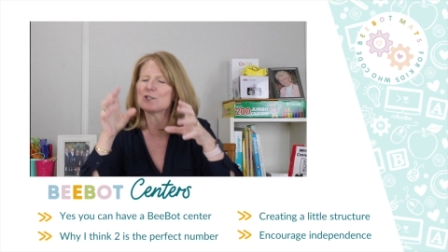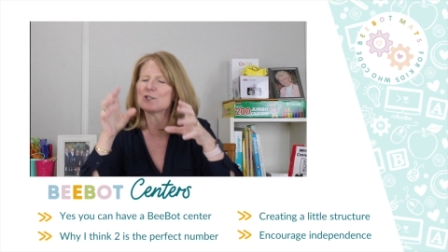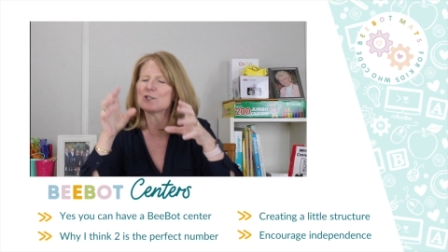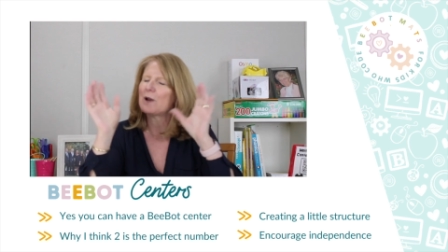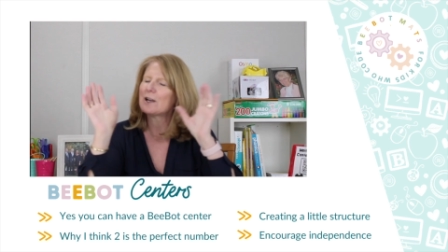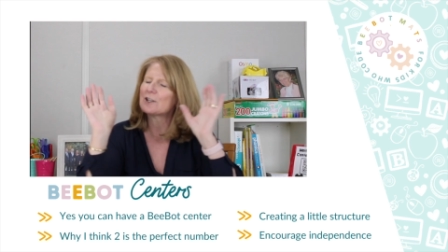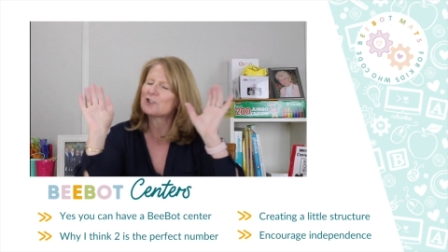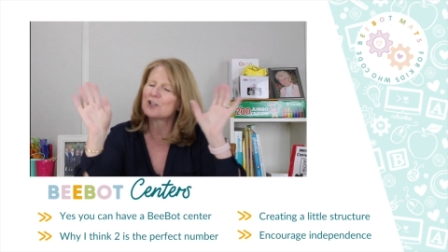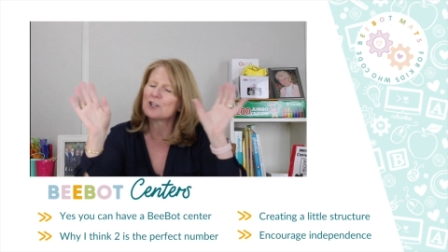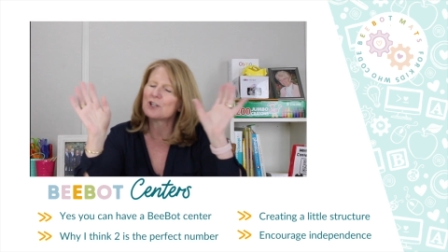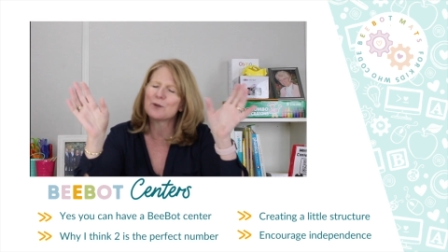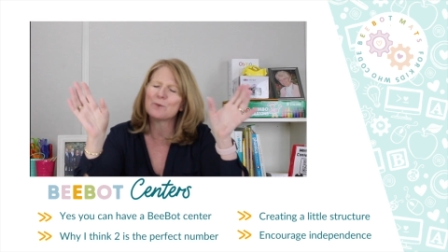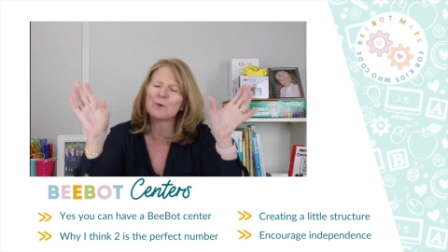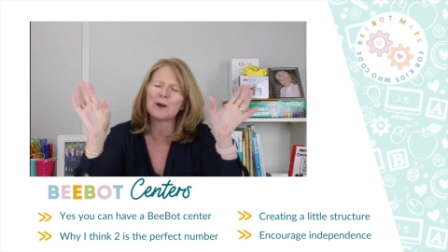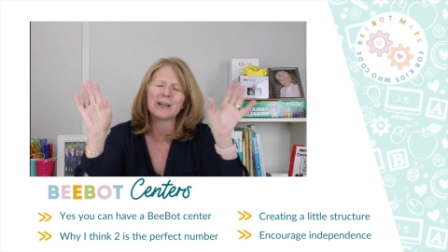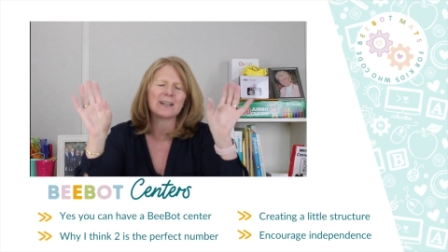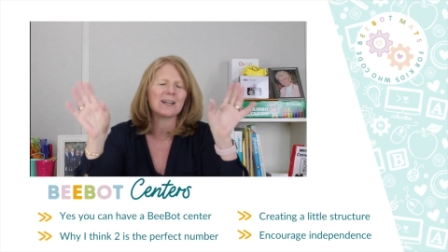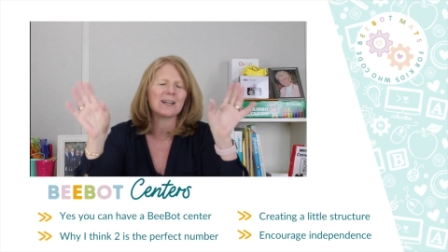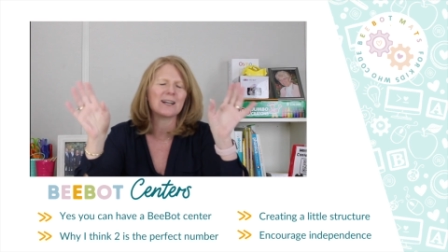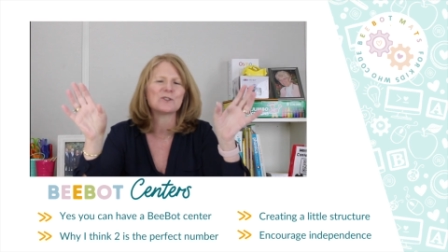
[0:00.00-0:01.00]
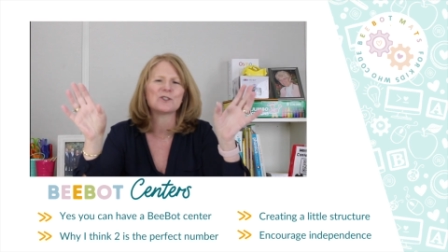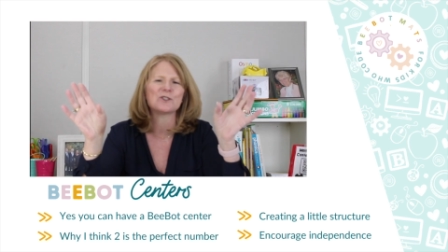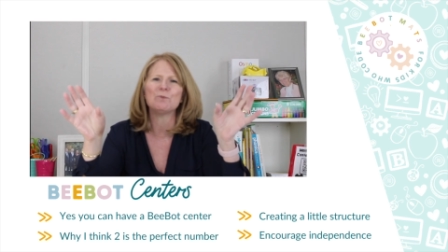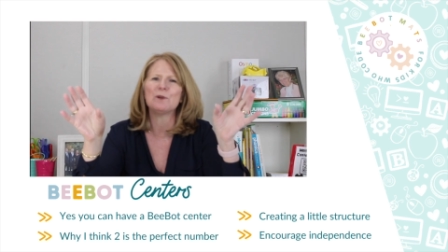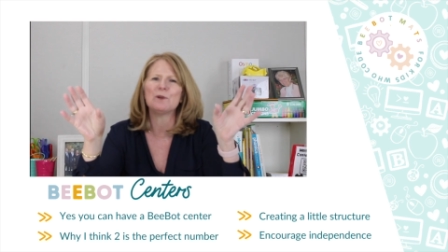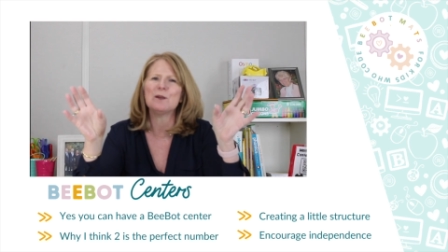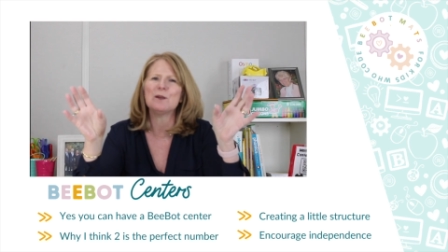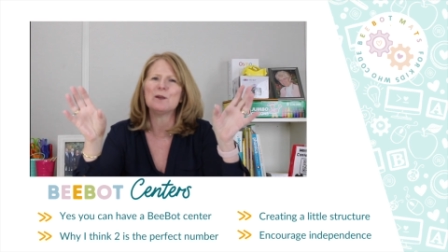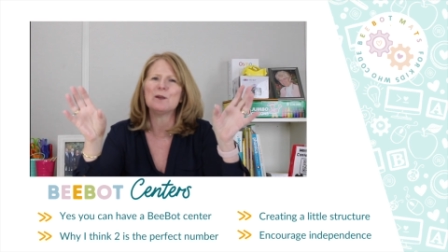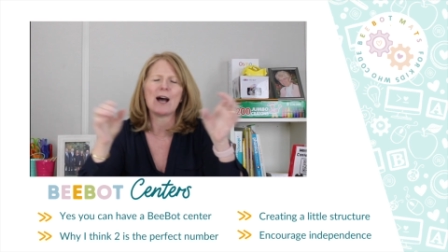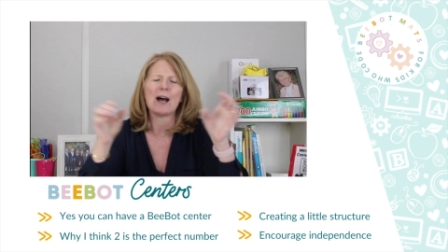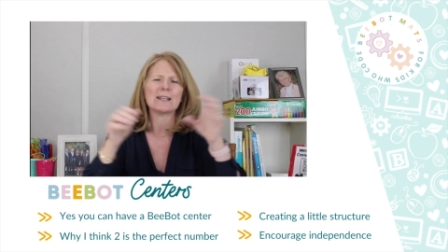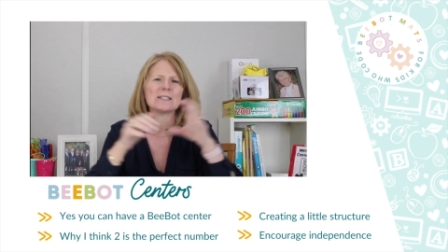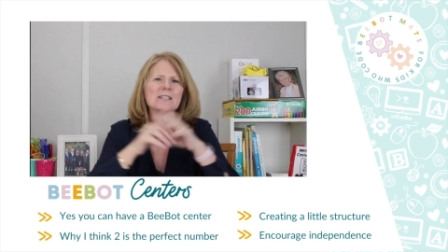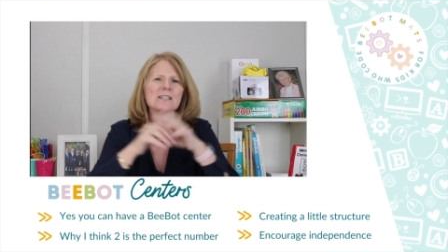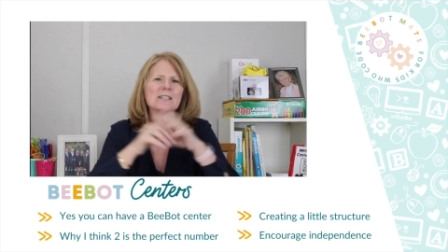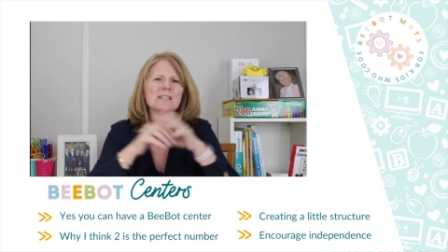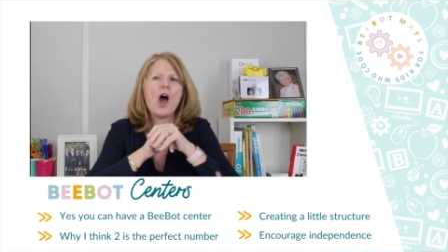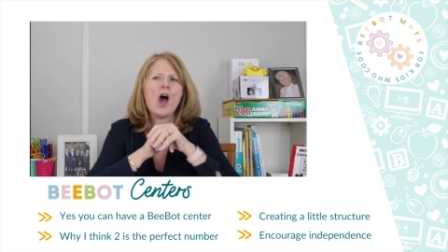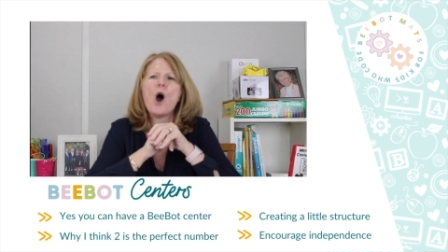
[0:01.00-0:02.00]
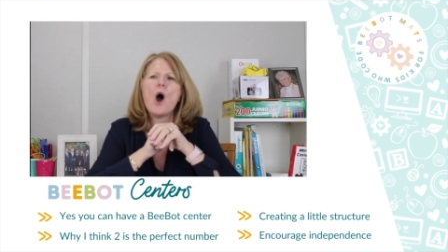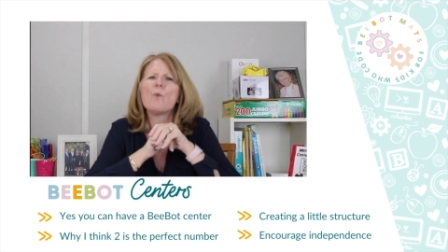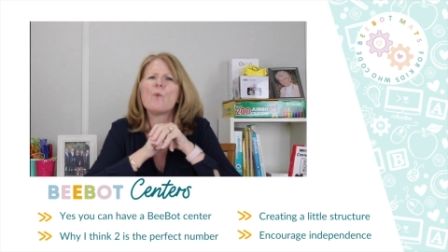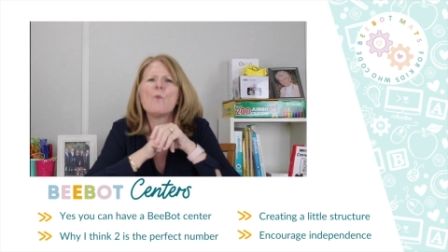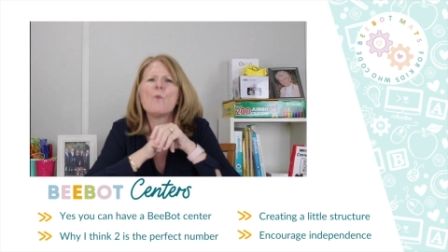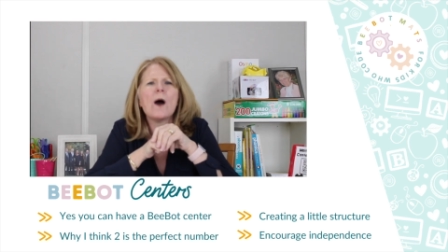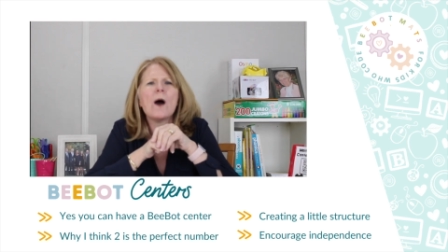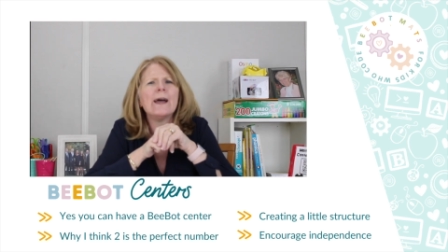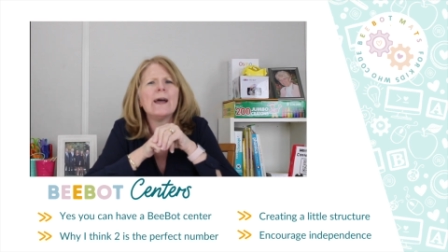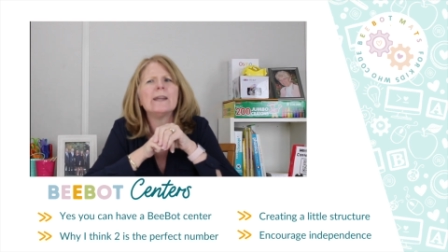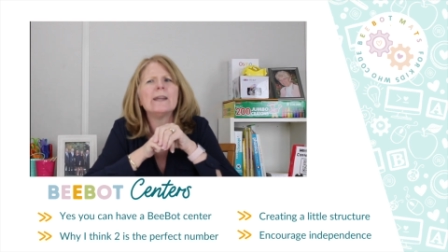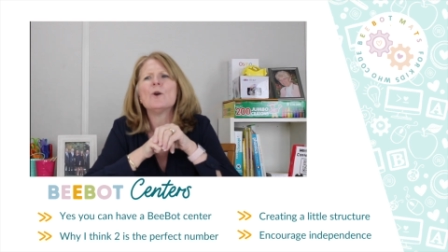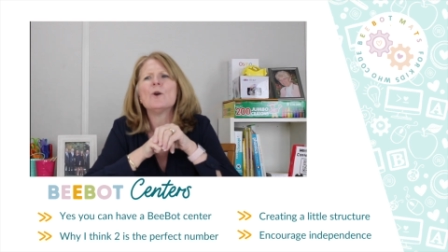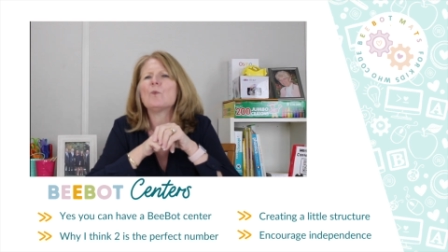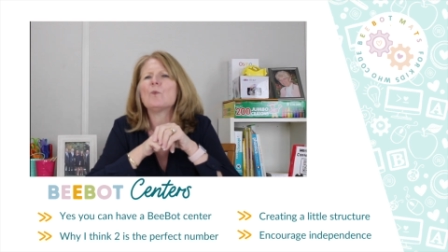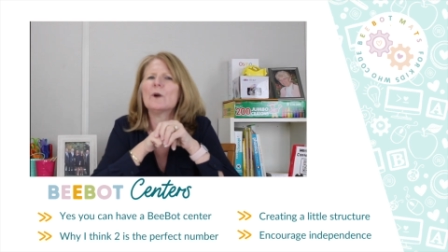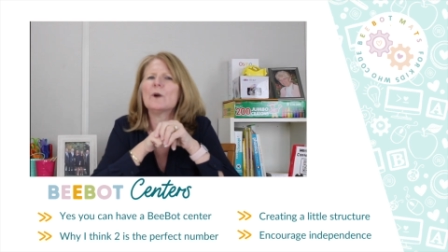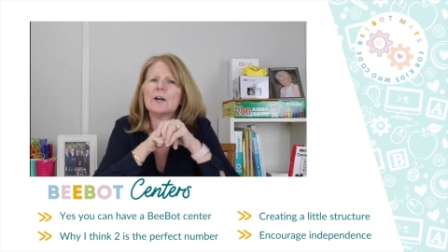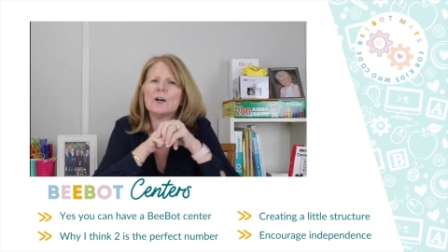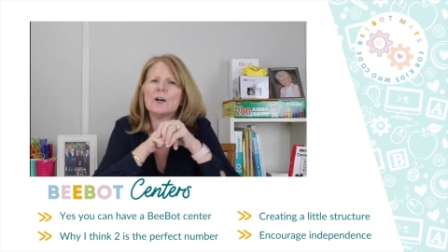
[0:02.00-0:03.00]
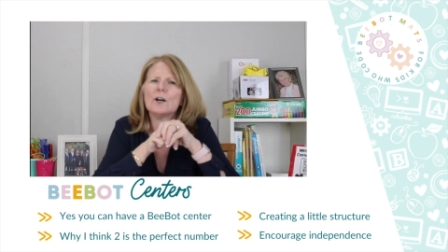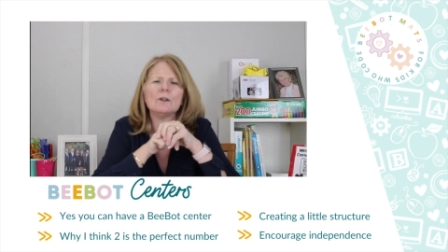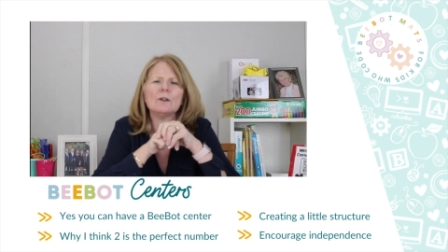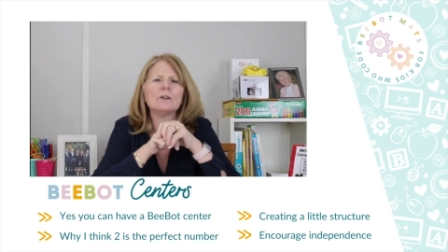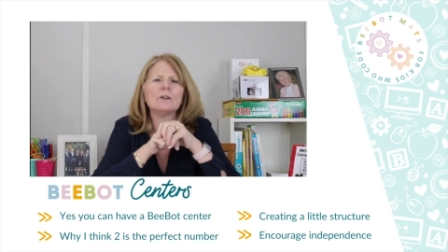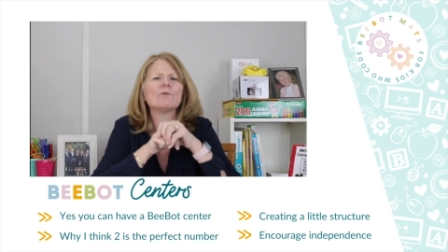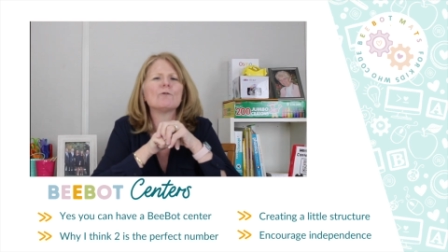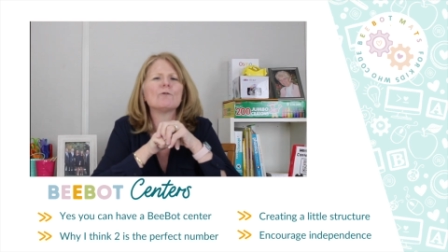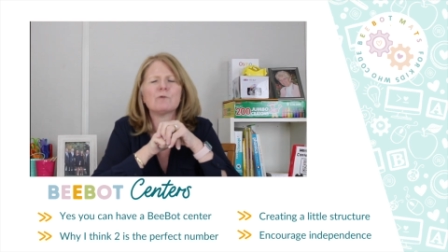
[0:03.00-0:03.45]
especially when it comes to BeeBots, one will